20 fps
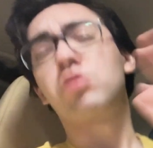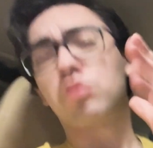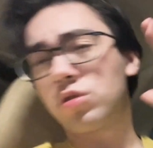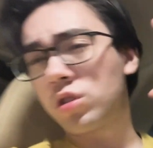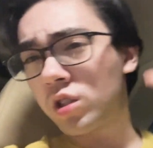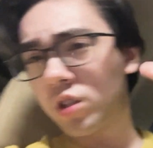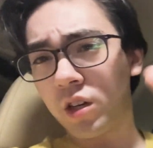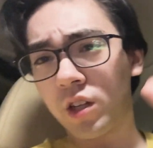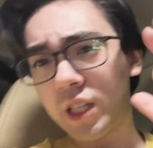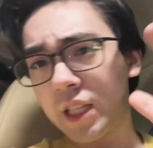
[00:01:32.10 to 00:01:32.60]

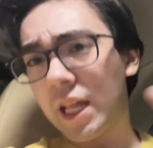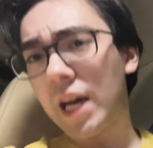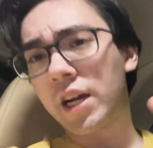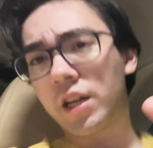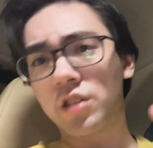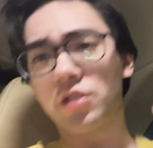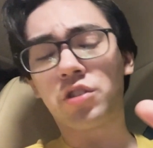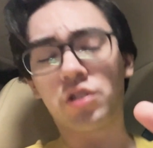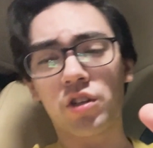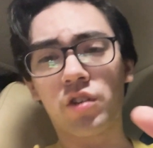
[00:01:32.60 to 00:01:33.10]
still in that
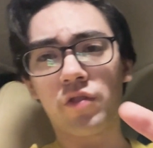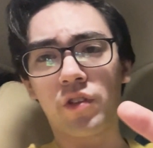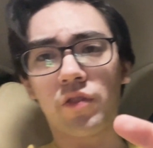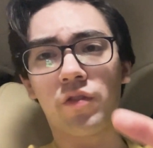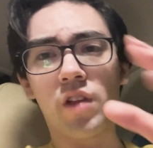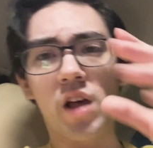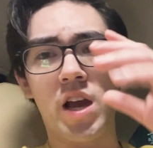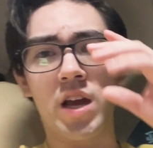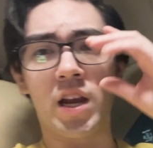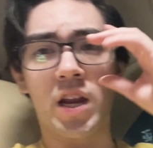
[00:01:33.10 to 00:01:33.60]
conservative
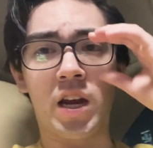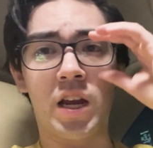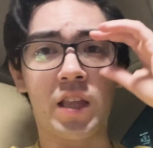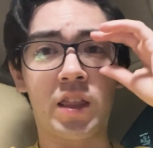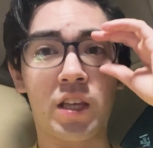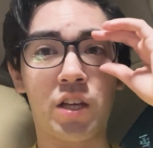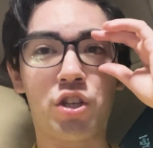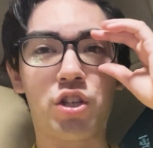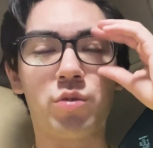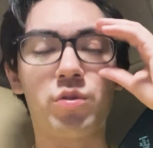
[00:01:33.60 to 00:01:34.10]
lane. And I
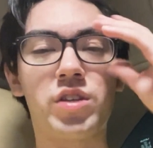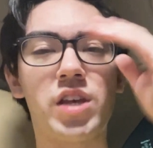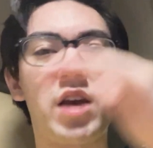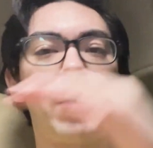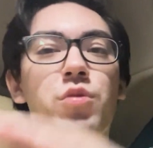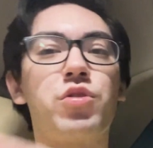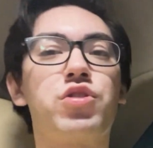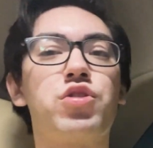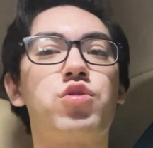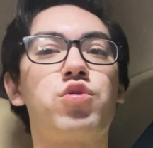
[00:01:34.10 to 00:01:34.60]
think she was
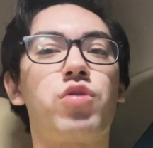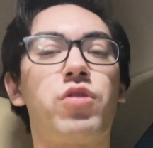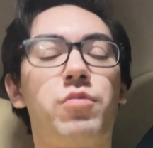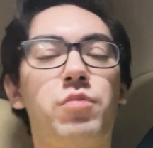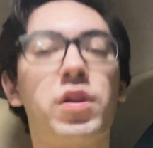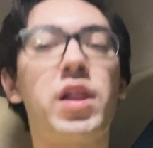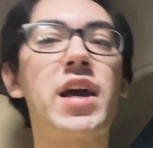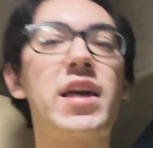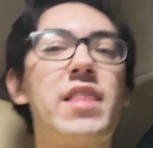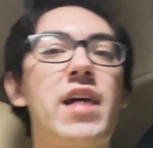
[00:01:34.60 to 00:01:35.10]
able to sort of
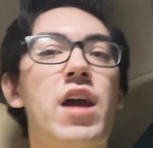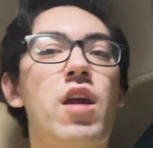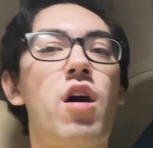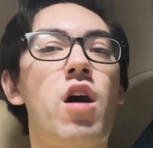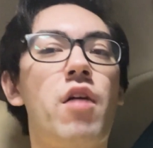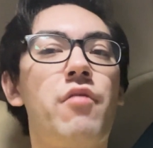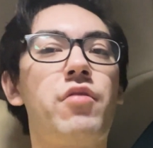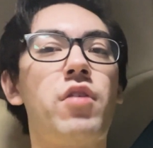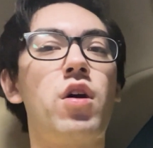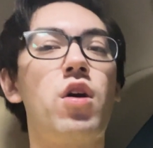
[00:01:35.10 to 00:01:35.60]
play that
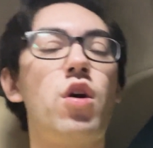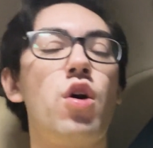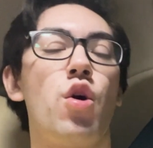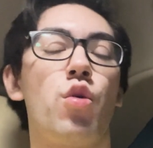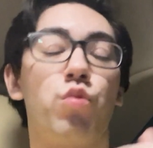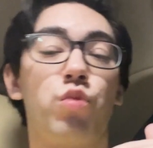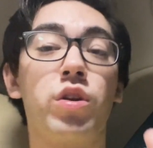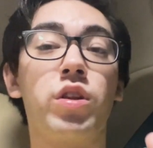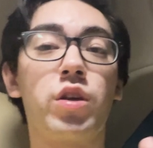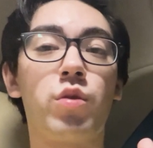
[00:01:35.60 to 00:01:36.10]
off
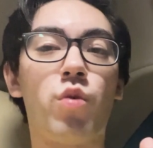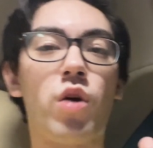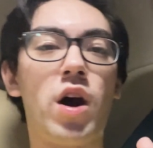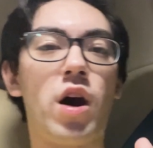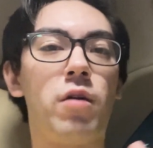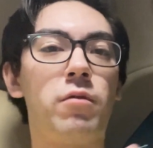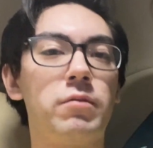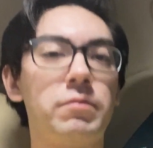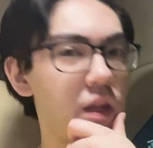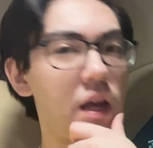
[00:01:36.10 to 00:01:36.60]
really
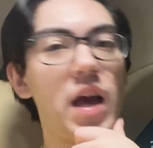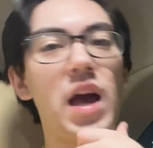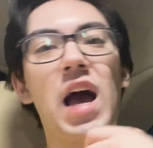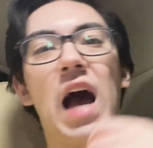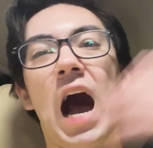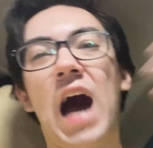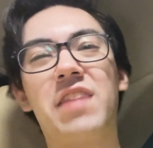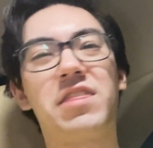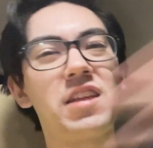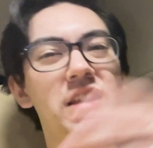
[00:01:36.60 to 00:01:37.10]
well.
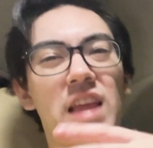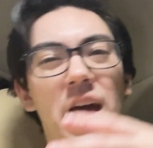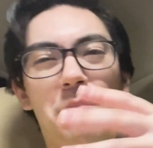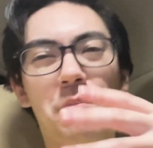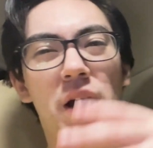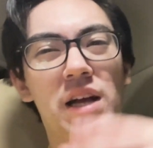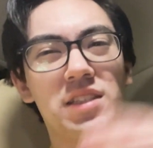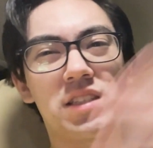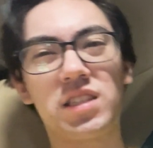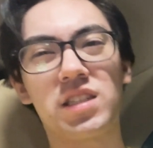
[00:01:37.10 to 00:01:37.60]
I think that
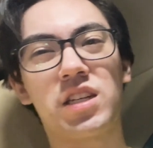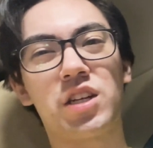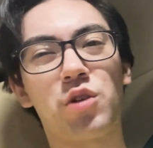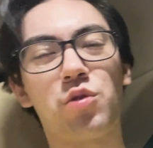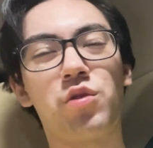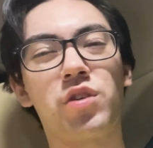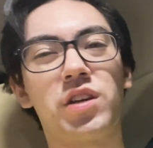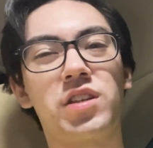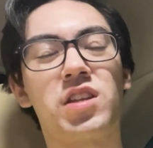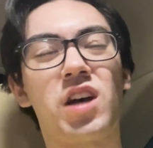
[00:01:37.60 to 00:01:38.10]
Pence is in a
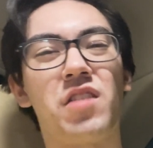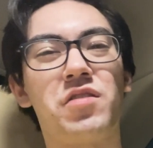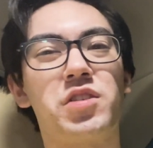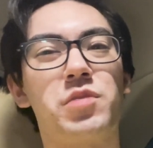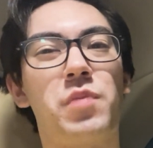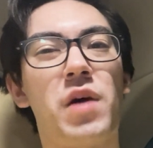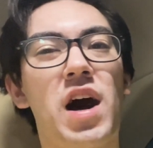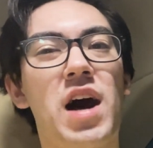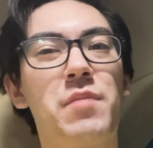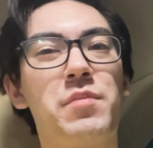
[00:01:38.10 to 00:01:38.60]
really tough
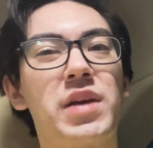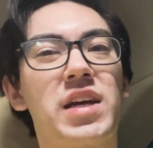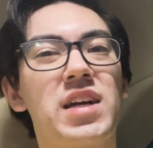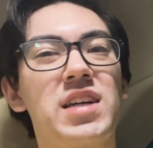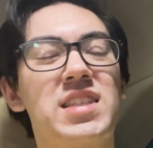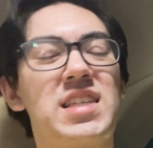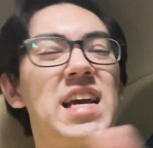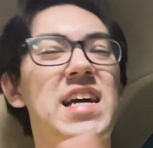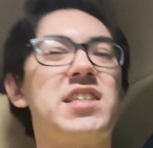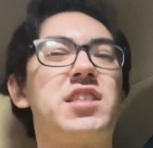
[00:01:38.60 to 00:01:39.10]
spot
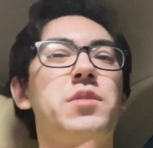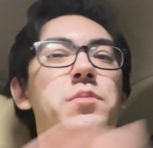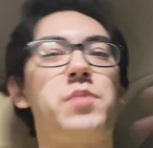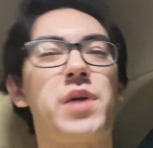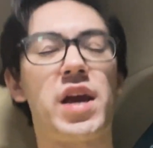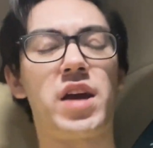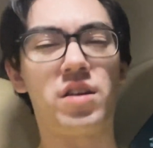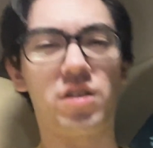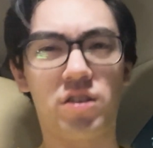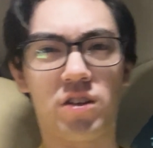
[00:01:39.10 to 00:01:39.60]
because he has to
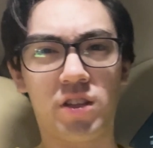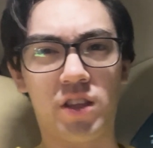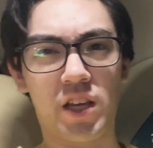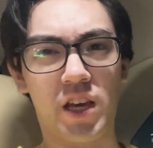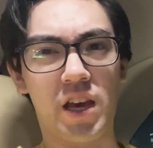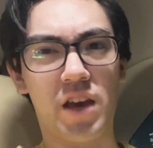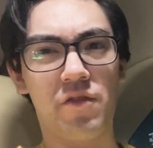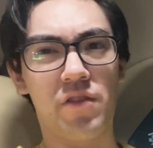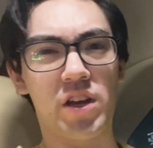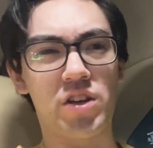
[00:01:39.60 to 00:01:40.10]
pander to
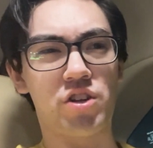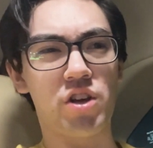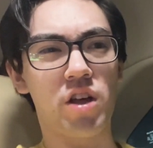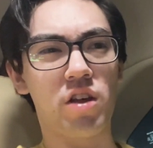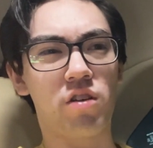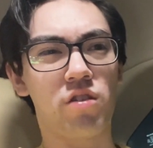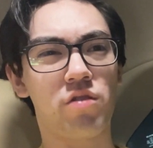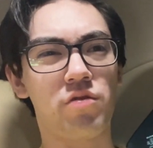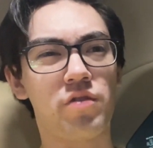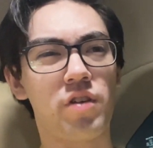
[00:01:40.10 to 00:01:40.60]
the
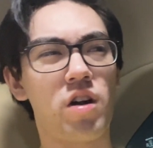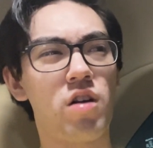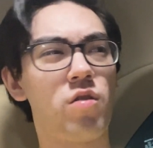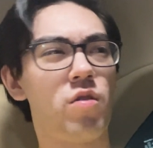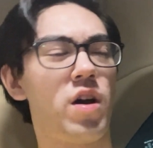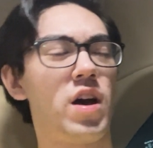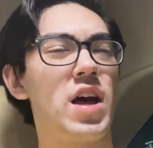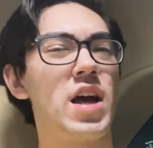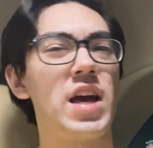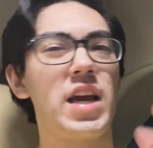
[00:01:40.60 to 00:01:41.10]
evangelical
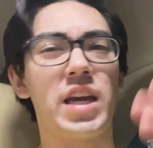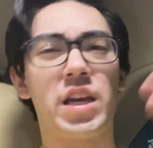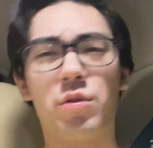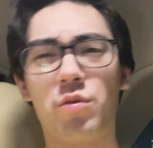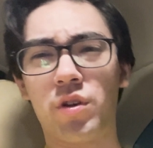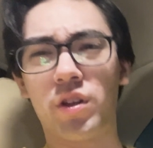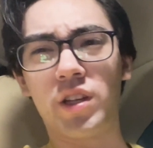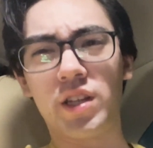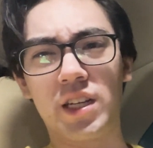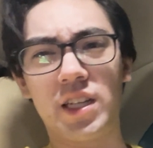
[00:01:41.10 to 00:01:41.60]
vote. He
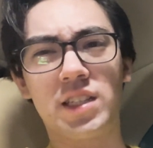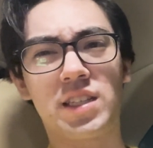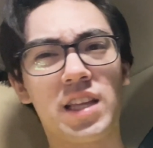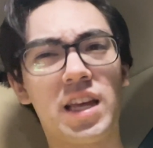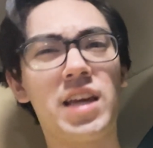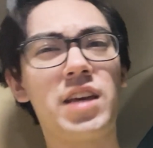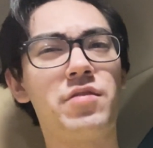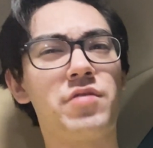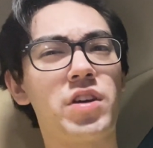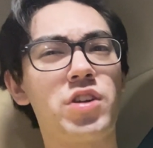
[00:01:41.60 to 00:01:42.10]
really needs
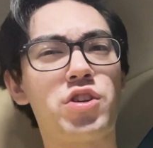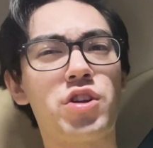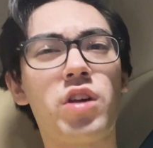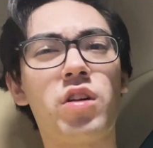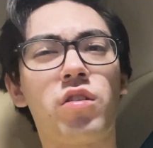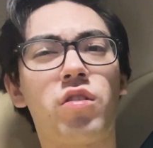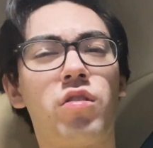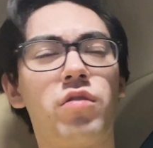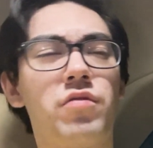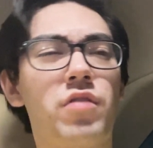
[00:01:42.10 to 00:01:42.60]
that
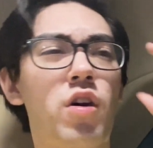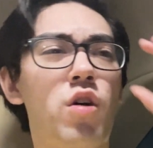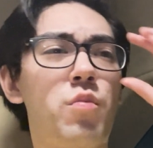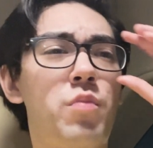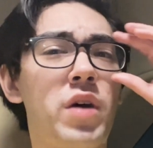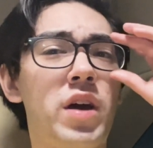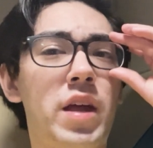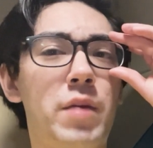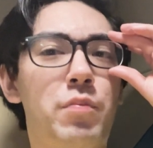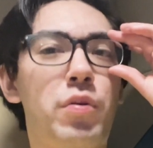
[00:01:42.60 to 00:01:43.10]
evangelical vote,
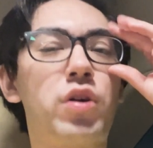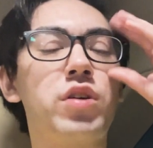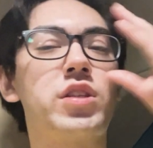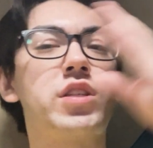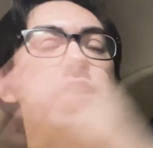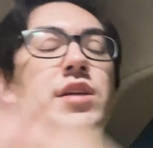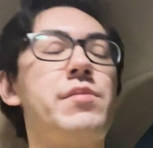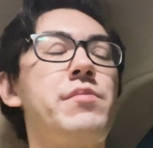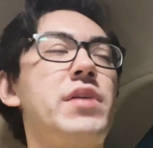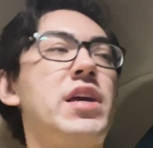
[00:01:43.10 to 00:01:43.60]
but it puts
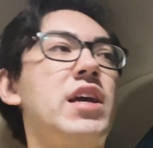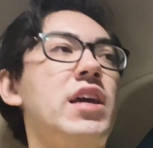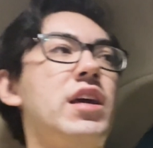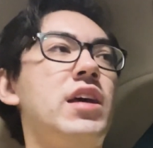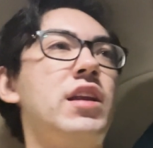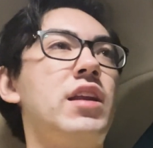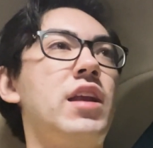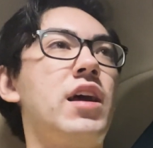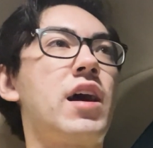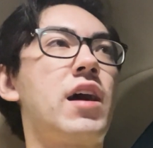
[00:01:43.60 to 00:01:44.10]
him
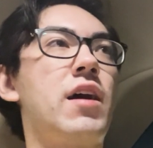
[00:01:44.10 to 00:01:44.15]
in